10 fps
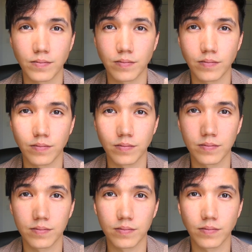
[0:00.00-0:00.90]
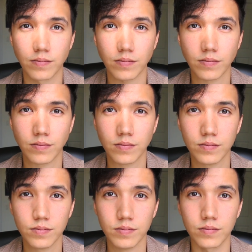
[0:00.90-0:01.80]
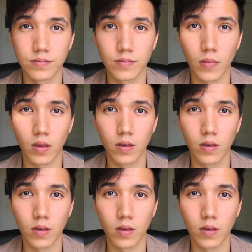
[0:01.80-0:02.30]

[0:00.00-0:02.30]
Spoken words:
Nothing is said.